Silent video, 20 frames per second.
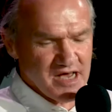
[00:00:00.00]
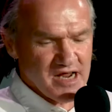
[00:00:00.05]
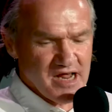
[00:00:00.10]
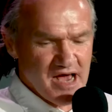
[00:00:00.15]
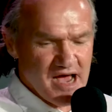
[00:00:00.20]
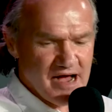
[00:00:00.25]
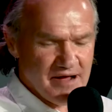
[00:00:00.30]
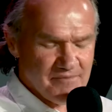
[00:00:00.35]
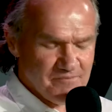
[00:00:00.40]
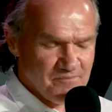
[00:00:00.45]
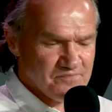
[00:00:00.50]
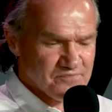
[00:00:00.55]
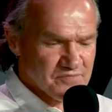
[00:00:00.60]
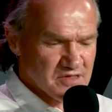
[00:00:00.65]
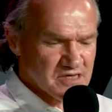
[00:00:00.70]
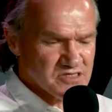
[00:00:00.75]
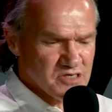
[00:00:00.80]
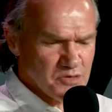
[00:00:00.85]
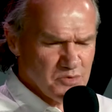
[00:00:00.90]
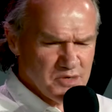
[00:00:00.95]
out.
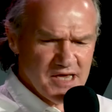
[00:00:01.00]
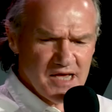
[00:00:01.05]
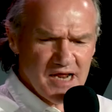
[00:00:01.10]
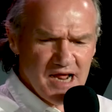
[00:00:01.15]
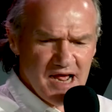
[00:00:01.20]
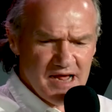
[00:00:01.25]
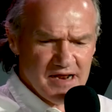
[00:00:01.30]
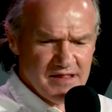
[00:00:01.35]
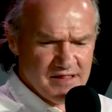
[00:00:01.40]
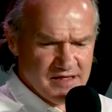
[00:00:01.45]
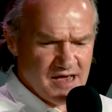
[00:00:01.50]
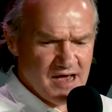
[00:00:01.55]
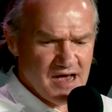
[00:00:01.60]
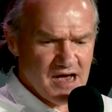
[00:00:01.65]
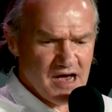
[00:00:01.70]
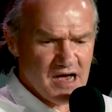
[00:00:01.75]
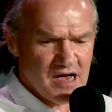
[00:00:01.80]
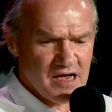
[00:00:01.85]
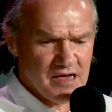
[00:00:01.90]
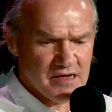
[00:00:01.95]
So we get out of the
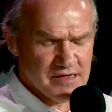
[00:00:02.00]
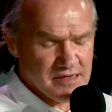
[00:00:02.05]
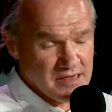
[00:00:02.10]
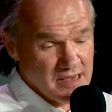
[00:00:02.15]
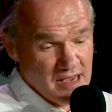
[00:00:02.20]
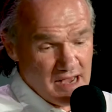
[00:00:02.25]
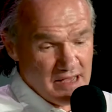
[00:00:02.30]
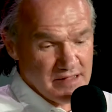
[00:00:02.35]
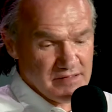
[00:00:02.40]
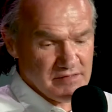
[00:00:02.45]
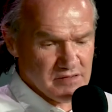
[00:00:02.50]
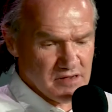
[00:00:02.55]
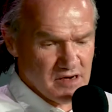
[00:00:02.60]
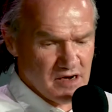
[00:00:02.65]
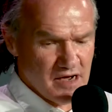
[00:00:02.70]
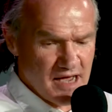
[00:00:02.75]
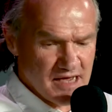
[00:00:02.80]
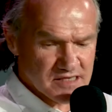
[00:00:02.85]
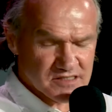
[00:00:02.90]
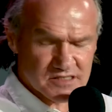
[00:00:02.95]
car, and
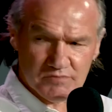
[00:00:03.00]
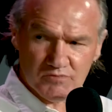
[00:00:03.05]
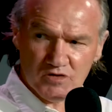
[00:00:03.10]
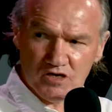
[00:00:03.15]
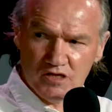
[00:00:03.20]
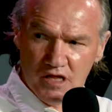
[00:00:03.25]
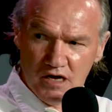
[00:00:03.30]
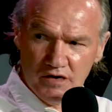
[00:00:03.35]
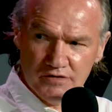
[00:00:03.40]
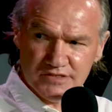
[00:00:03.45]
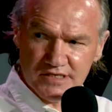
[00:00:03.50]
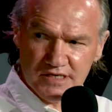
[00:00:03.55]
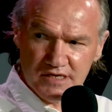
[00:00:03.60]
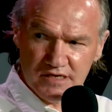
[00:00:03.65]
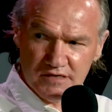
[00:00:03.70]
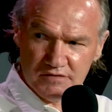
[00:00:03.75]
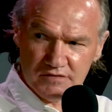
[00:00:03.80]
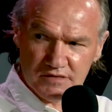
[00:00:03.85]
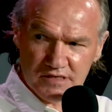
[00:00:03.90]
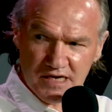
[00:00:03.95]
I had some clothes in
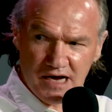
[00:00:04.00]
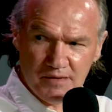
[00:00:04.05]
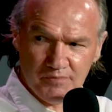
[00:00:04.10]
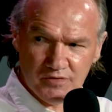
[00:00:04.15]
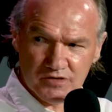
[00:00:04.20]
a cardboard